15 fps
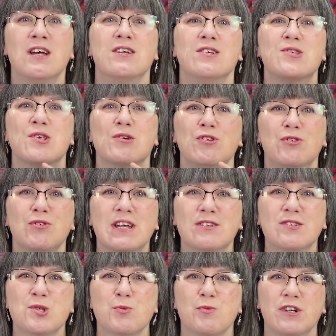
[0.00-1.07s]
so you get
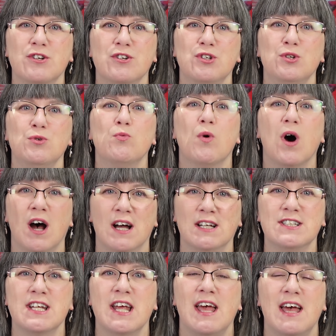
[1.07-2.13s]
the sweater you
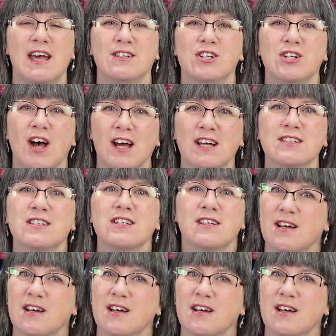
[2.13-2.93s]
want and not